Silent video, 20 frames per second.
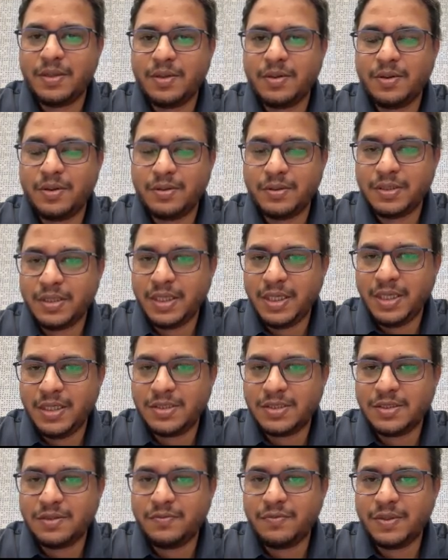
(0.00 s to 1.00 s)
or the
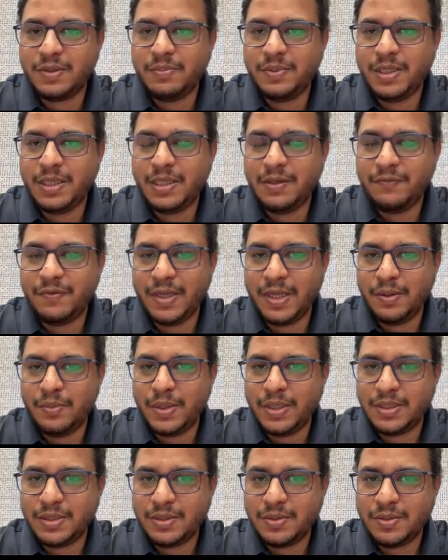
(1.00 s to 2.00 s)
agent will be
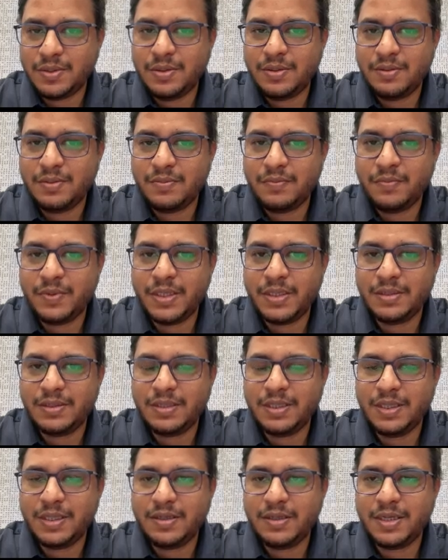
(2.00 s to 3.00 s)
evaluated on when
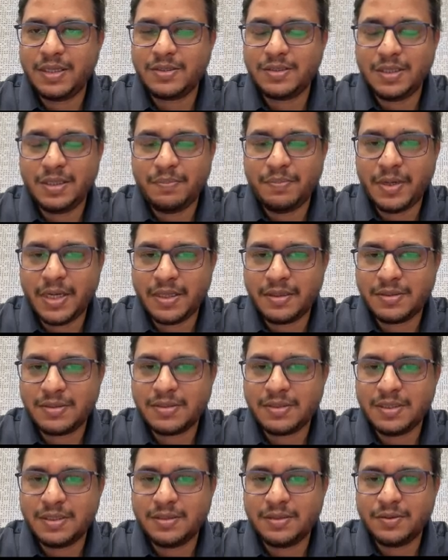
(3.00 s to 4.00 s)
they are actually
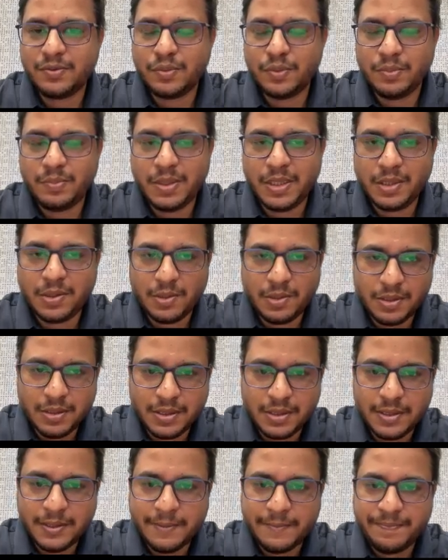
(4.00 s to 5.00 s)
practicing the role play call,